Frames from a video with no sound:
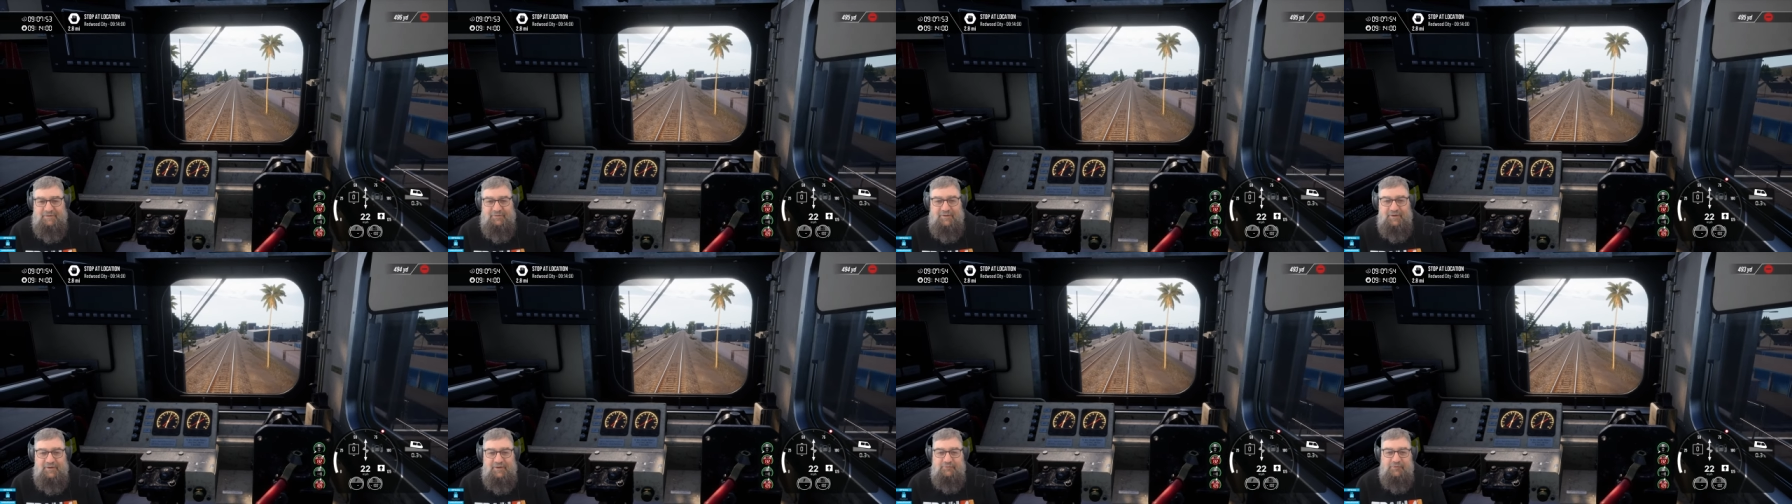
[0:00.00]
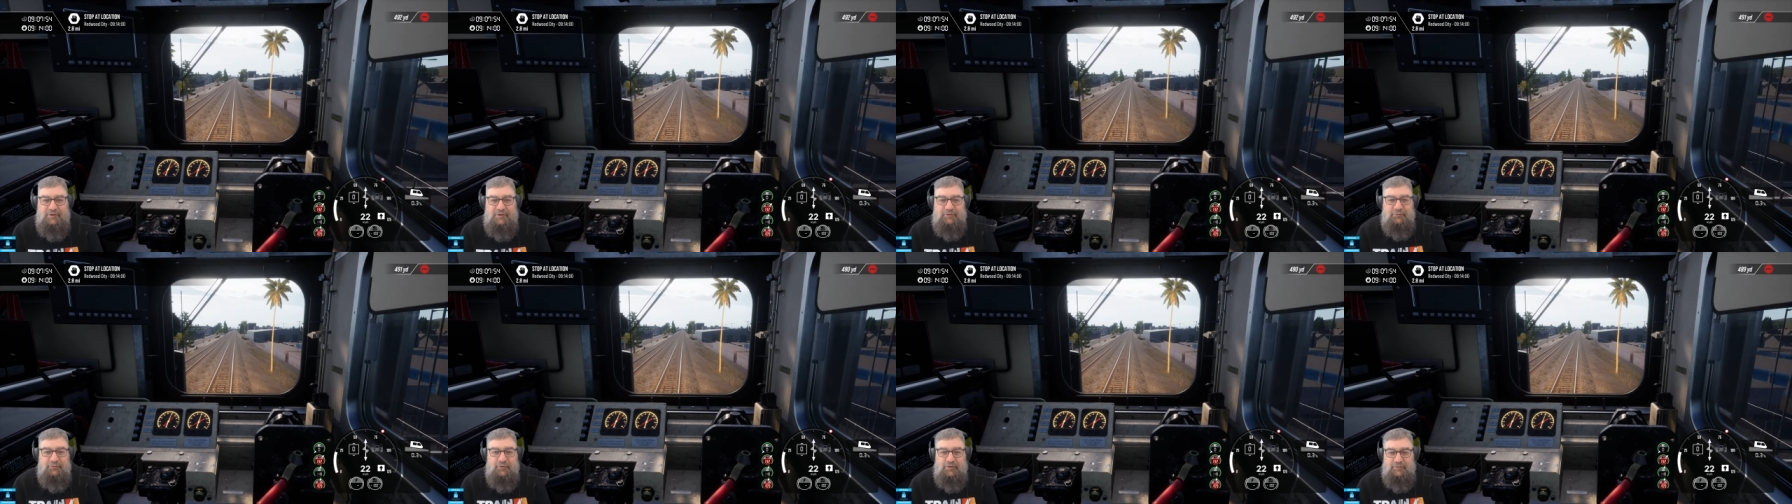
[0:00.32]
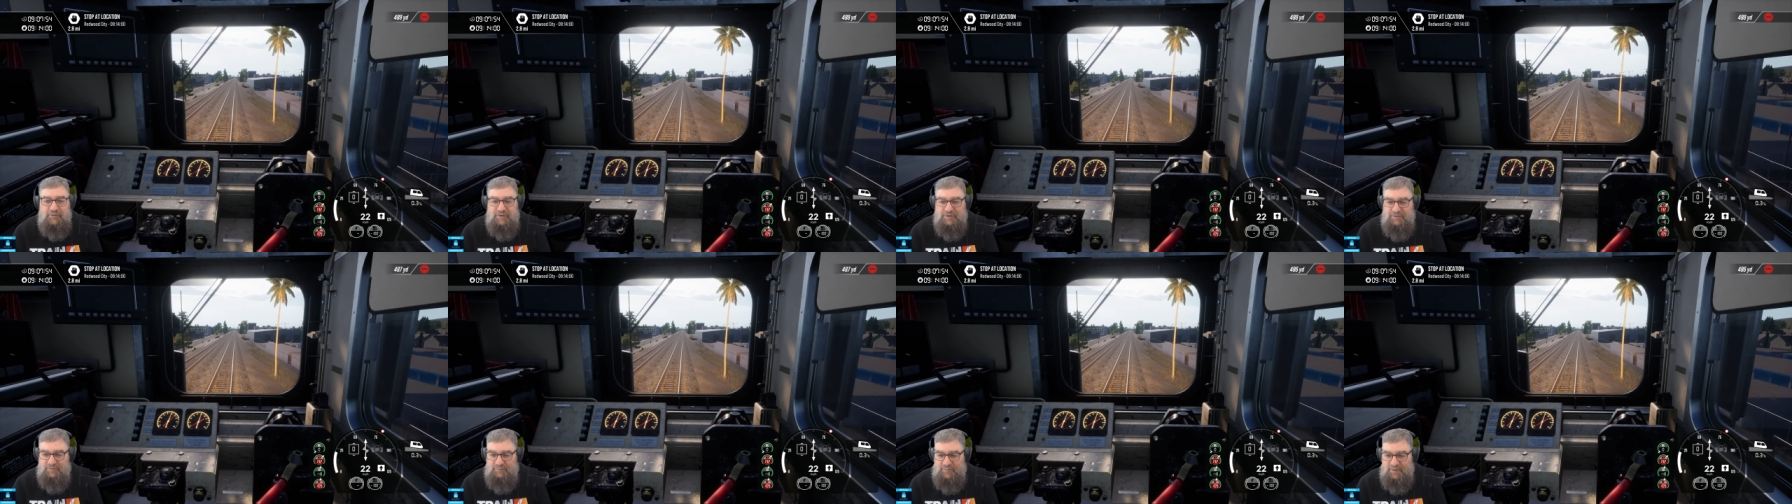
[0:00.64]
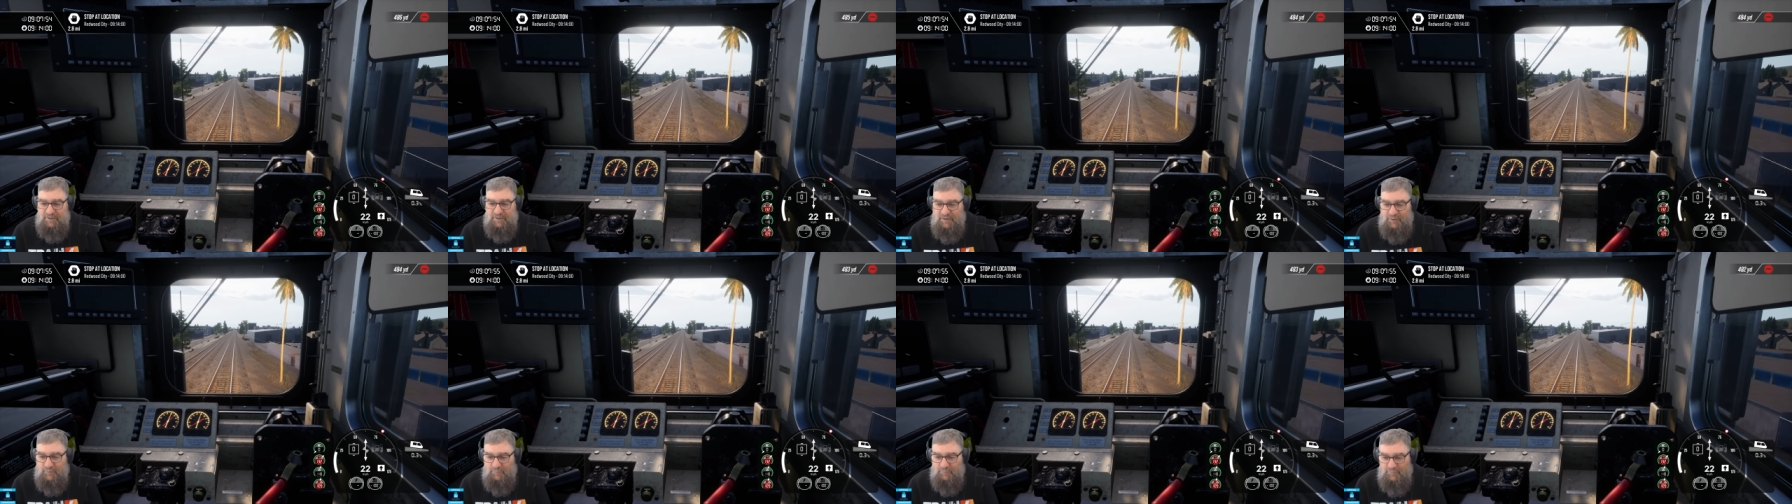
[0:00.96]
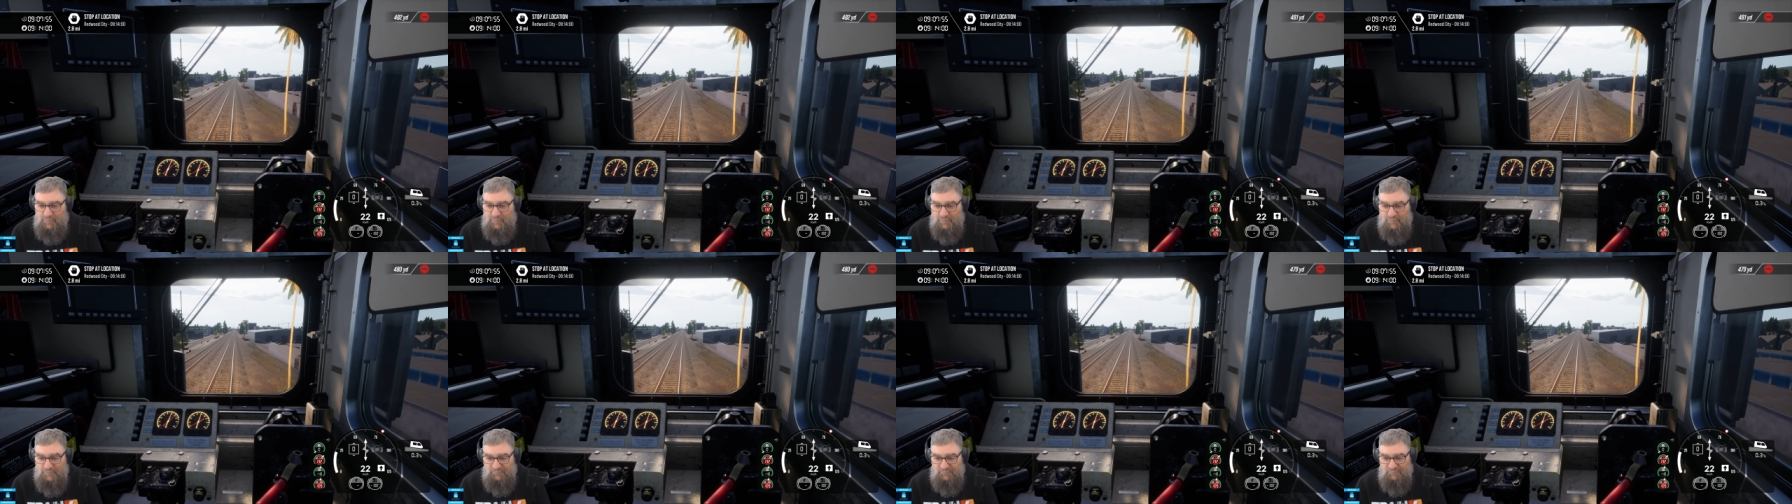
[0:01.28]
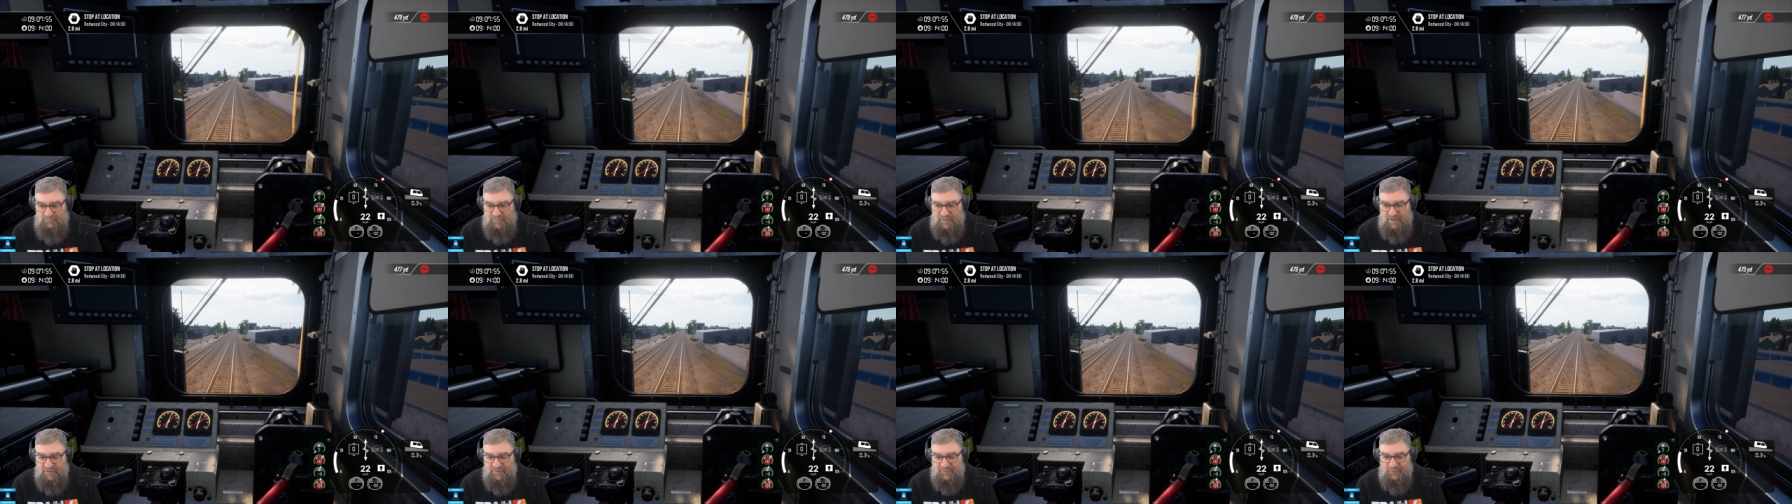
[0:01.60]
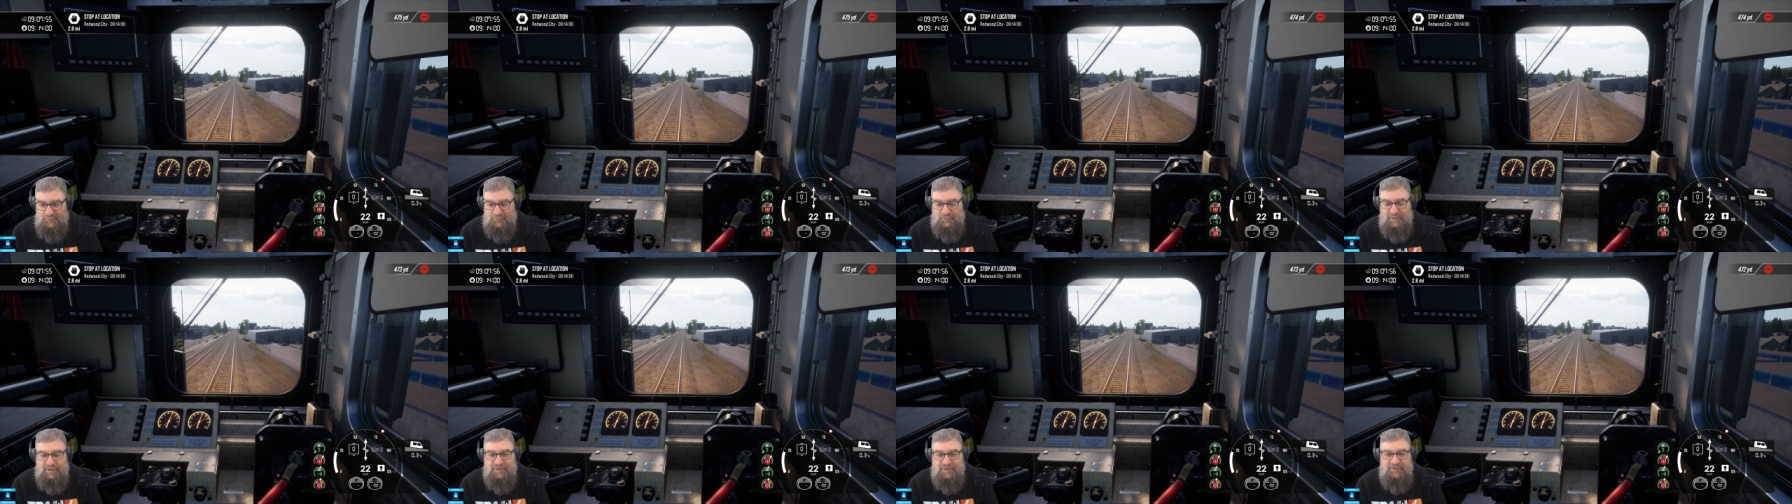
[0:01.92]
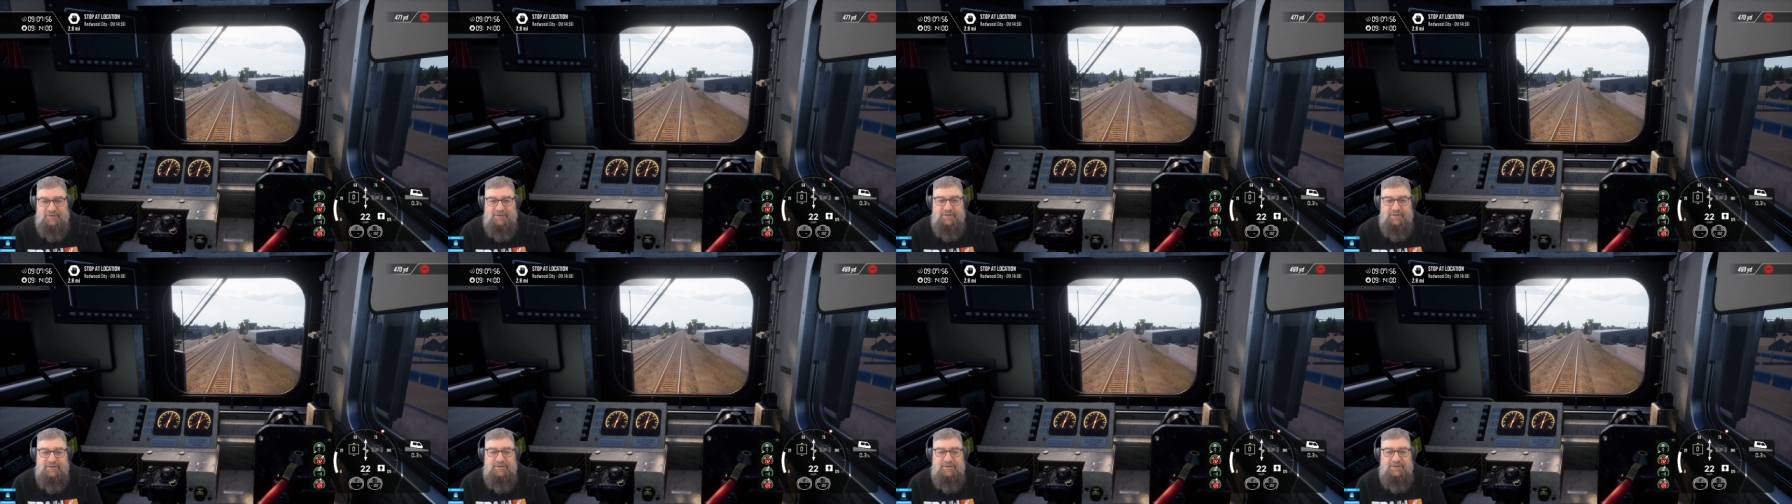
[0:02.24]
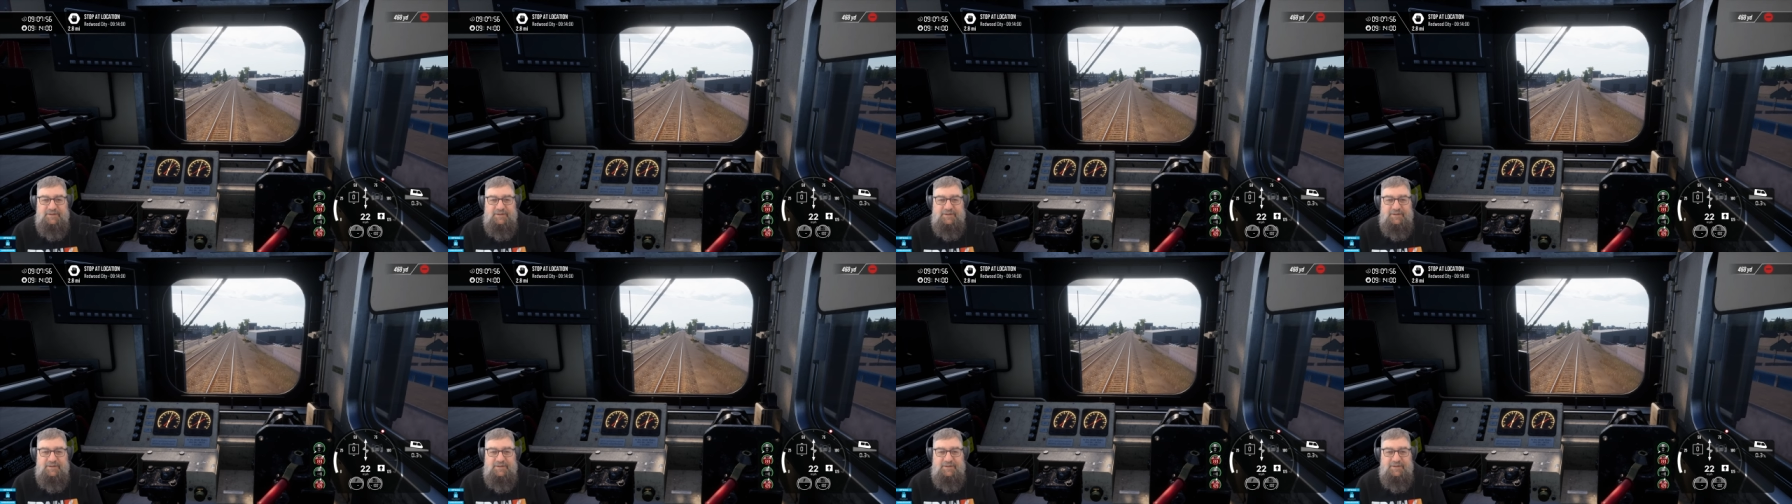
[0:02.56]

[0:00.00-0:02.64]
Thanks, Rail Driver, being helpful, as always.